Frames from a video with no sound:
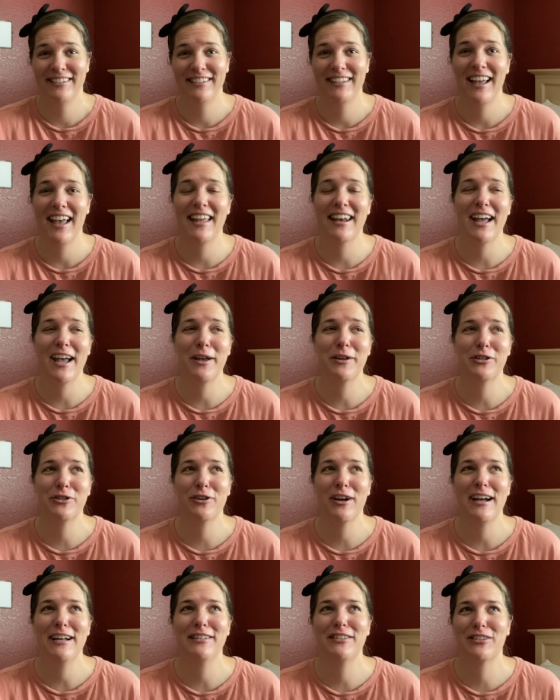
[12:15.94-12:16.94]
And I had
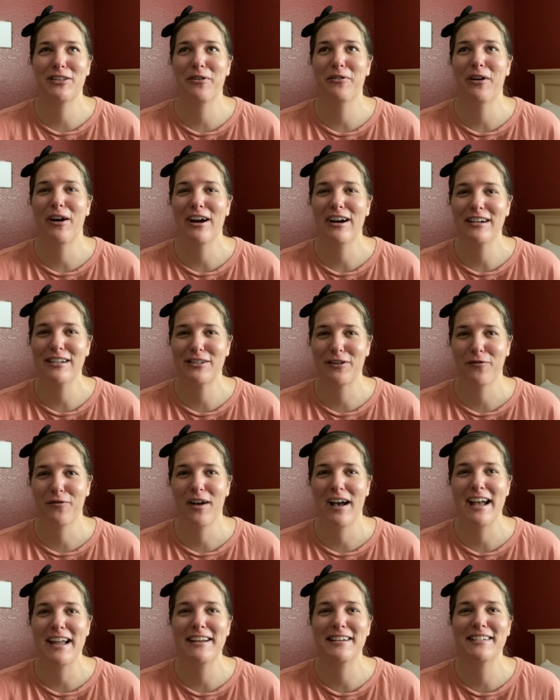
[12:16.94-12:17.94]
tried so hard to
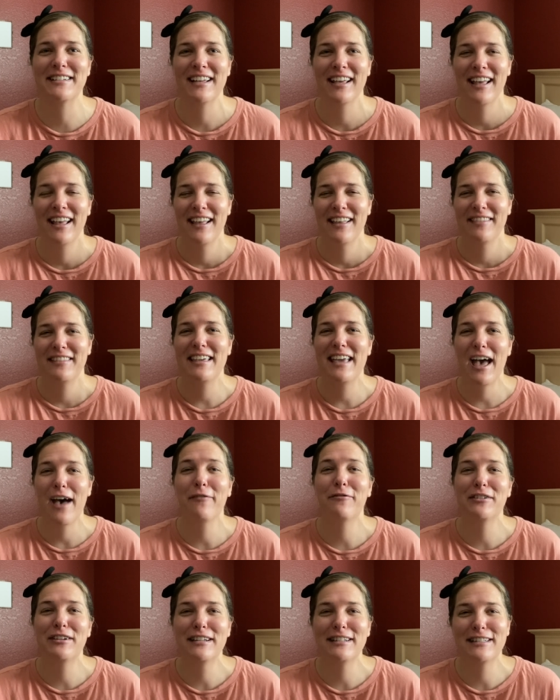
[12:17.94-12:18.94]
find the
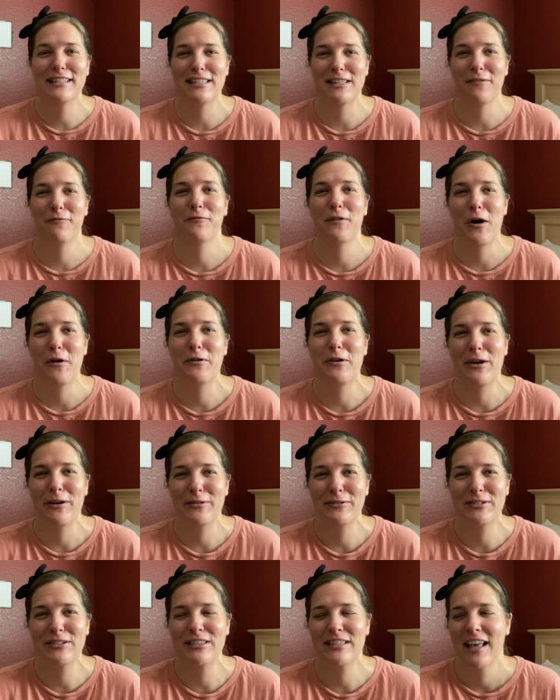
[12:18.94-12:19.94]
evidence, the
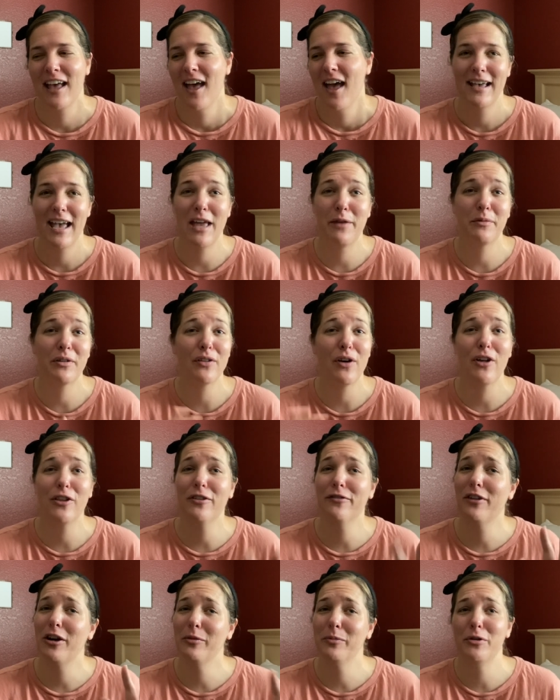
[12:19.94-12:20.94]
photos, and with all
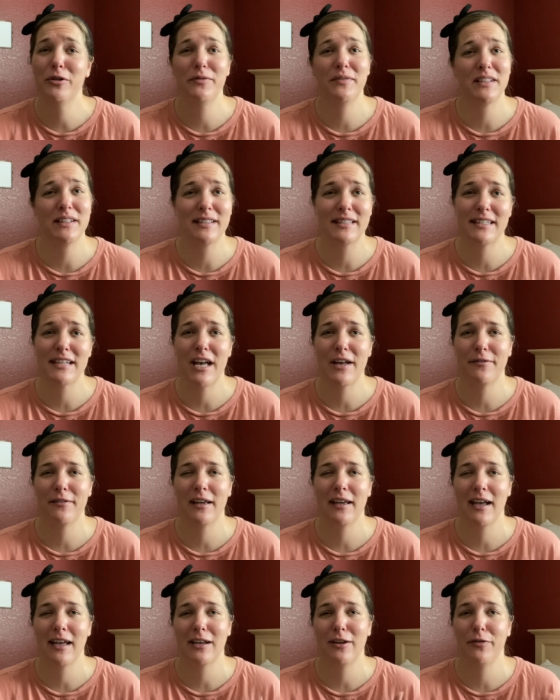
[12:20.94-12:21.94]
of our moves and stuff, I
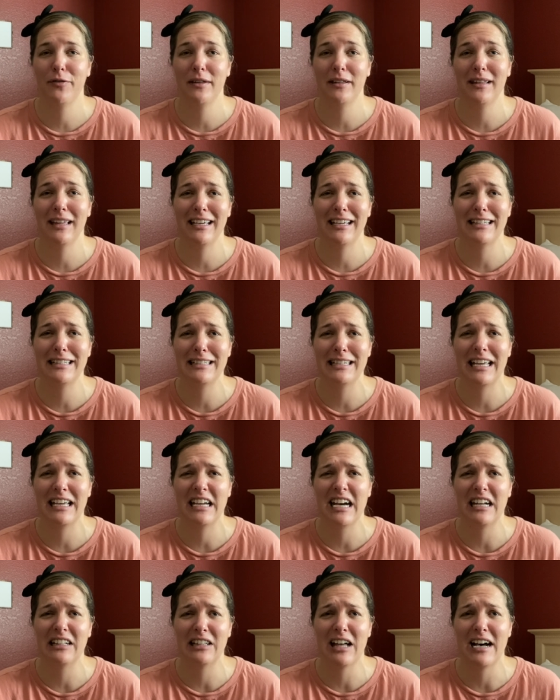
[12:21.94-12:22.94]
kind of feel like it, it
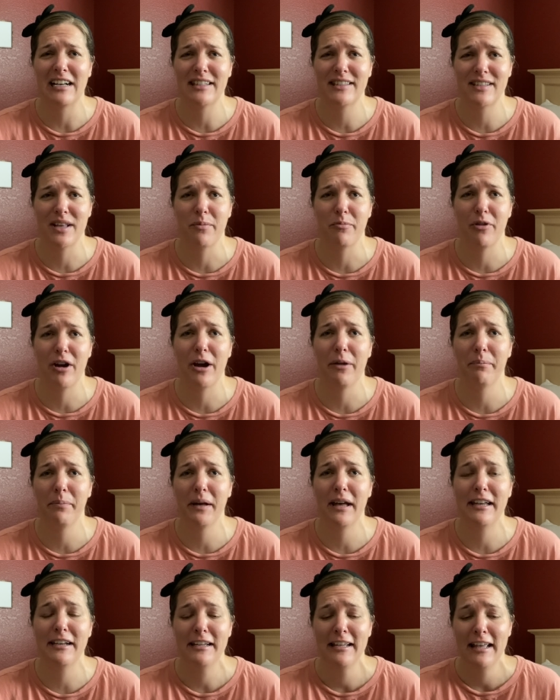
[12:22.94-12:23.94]
got lost somewhere.
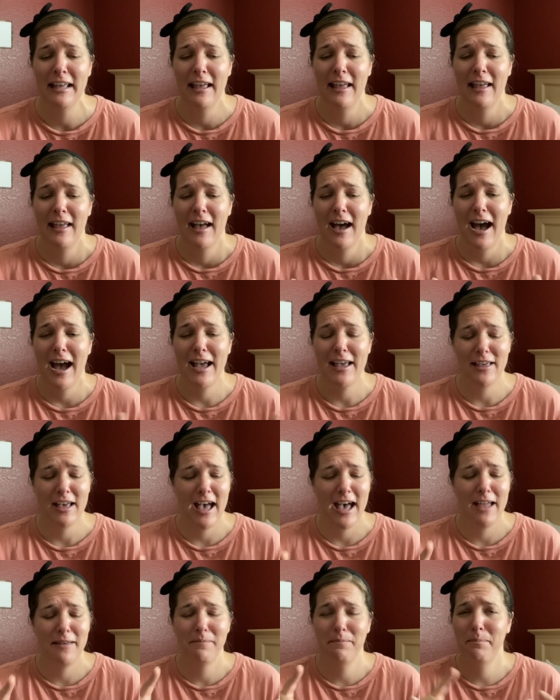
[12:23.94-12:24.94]
But I
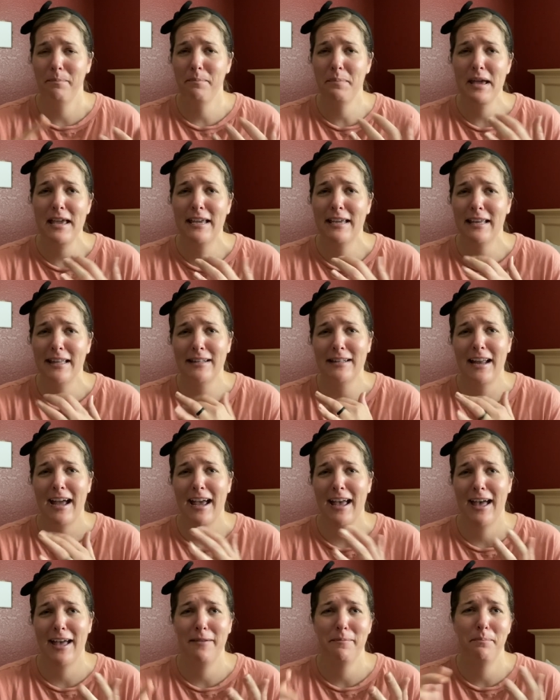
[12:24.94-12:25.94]
had bacon, I
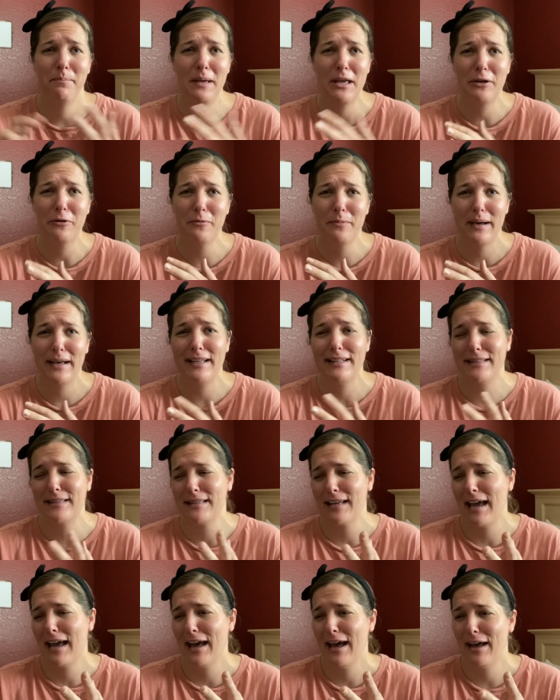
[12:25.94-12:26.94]
had bagel bites,
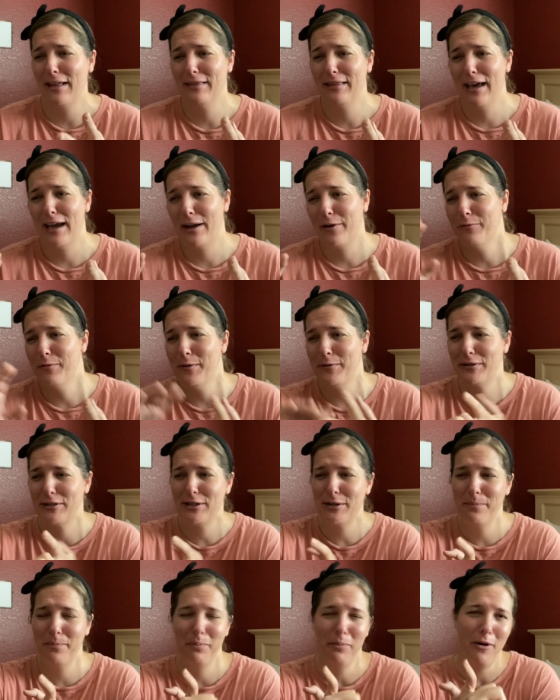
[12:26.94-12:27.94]
I had like
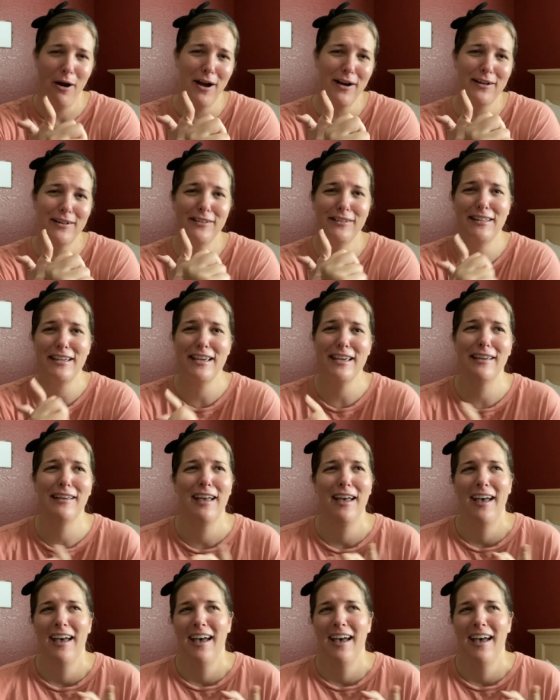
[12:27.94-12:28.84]
roasted broccoli,